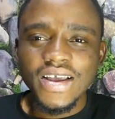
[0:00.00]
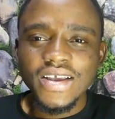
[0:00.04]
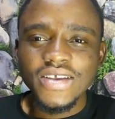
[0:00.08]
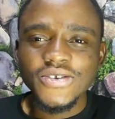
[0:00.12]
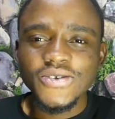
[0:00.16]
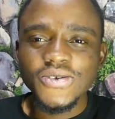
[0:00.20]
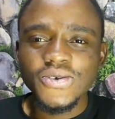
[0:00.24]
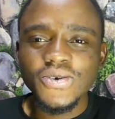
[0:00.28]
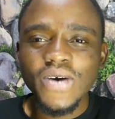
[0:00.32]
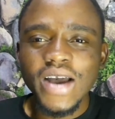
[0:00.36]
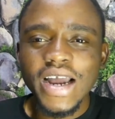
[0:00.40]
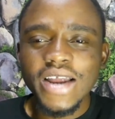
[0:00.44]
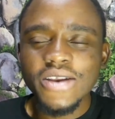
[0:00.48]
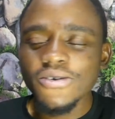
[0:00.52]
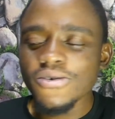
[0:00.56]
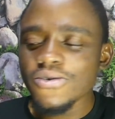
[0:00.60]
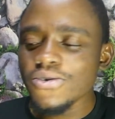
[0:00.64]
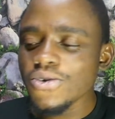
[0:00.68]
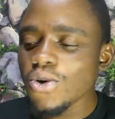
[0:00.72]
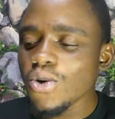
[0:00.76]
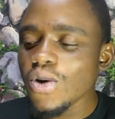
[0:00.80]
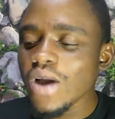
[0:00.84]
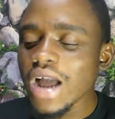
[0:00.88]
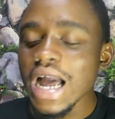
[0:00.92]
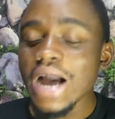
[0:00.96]
So I
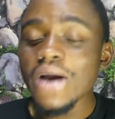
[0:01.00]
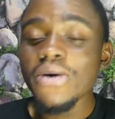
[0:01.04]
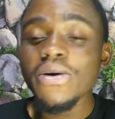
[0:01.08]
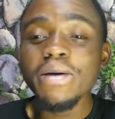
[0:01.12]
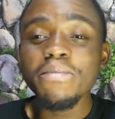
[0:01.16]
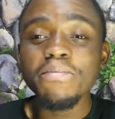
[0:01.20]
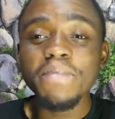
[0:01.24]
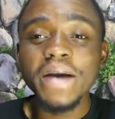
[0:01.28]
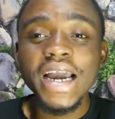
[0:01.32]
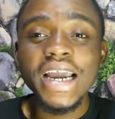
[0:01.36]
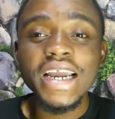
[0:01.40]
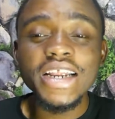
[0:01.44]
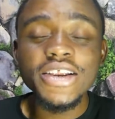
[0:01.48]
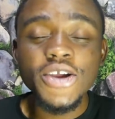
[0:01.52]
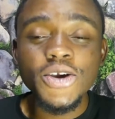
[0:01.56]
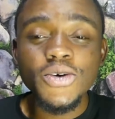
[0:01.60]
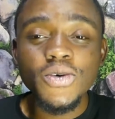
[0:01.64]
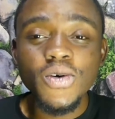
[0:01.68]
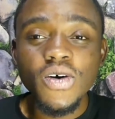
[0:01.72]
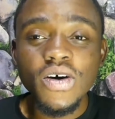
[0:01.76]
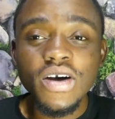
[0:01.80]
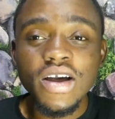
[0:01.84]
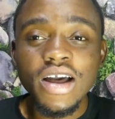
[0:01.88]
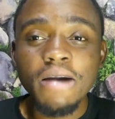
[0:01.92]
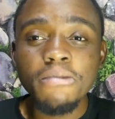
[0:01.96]
don't know how a biennial
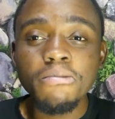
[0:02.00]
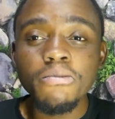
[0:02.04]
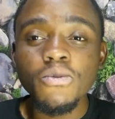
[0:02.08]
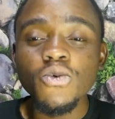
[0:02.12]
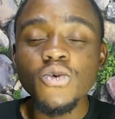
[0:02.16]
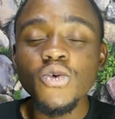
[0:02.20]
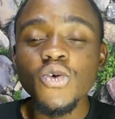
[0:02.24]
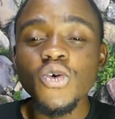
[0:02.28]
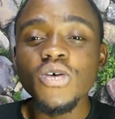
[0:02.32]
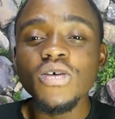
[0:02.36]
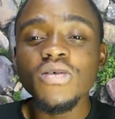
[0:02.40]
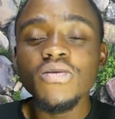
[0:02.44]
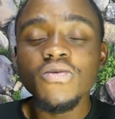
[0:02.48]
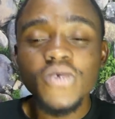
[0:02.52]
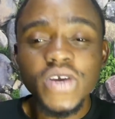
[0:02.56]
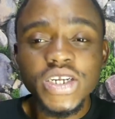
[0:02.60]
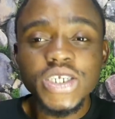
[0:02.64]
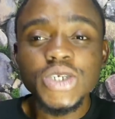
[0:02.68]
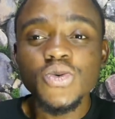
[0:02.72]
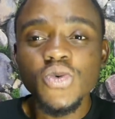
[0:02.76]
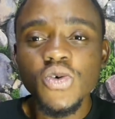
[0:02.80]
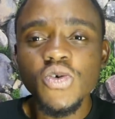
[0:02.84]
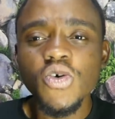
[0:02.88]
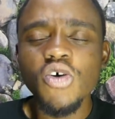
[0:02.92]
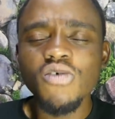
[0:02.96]
World Cup,
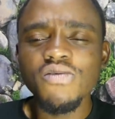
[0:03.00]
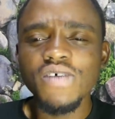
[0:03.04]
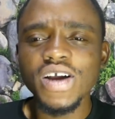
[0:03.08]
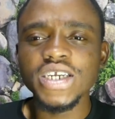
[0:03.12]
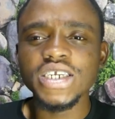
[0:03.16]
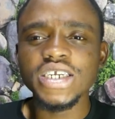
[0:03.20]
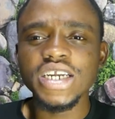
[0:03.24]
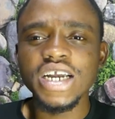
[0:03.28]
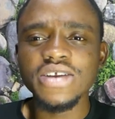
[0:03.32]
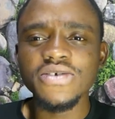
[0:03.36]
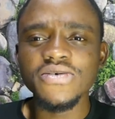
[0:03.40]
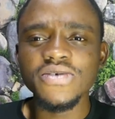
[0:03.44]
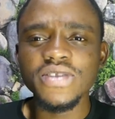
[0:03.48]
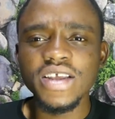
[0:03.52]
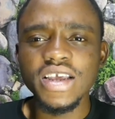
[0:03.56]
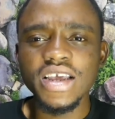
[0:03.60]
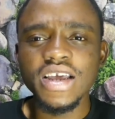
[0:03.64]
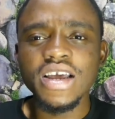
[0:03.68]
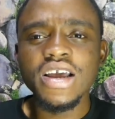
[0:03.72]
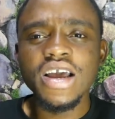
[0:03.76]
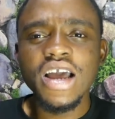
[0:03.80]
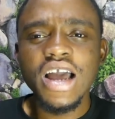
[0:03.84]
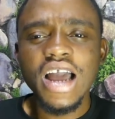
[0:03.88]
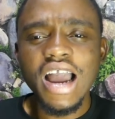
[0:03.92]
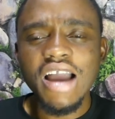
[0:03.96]
which will overshadow the
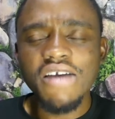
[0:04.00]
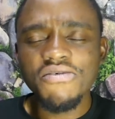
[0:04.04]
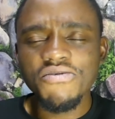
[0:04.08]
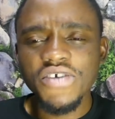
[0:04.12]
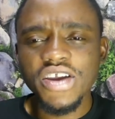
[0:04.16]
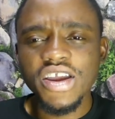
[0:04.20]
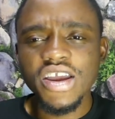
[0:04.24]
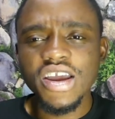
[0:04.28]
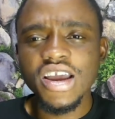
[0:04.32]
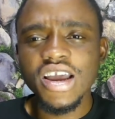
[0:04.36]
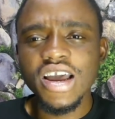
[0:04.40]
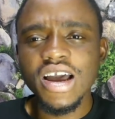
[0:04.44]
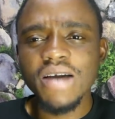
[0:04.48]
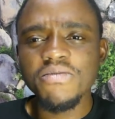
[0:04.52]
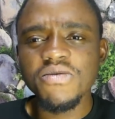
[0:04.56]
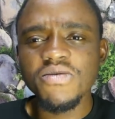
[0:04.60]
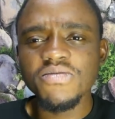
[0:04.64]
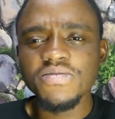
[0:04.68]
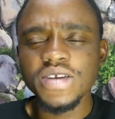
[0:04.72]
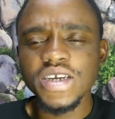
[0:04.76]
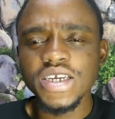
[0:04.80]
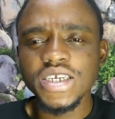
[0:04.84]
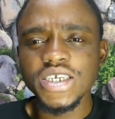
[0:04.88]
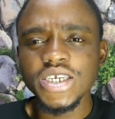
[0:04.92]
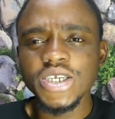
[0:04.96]
African Cup
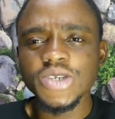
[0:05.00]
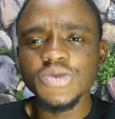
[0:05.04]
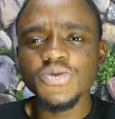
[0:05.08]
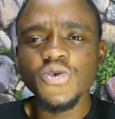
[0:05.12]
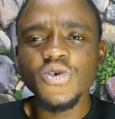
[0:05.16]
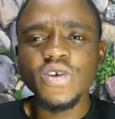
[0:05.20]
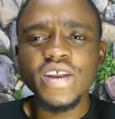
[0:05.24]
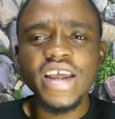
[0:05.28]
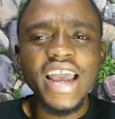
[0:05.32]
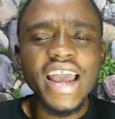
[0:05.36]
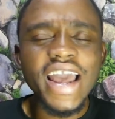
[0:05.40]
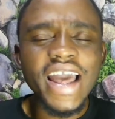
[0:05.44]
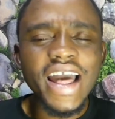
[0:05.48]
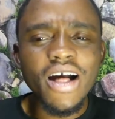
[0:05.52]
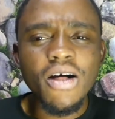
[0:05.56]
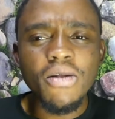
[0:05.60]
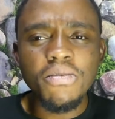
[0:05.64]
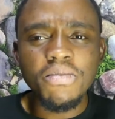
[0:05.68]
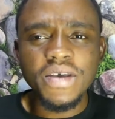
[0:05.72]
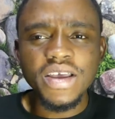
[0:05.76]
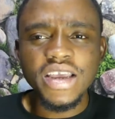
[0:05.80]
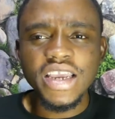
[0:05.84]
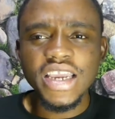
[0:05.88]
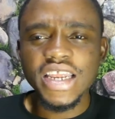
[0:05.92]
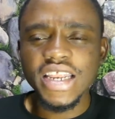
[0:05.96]
of Nations, would
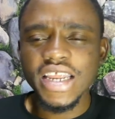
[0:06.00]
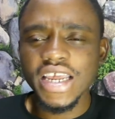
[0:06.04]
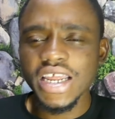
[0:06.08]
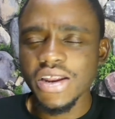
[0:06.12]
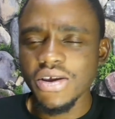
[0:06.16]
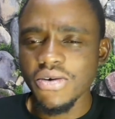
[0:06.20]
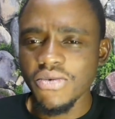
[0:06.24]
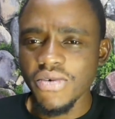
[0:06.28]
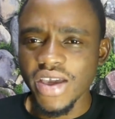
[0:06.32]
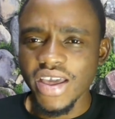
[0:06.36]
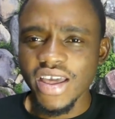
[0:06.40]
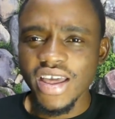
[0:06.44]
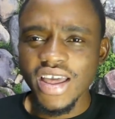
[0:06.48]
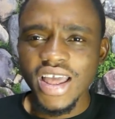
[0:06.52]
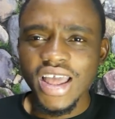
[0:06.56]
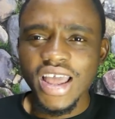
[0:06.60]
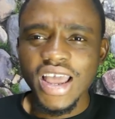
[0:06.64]
help in any way.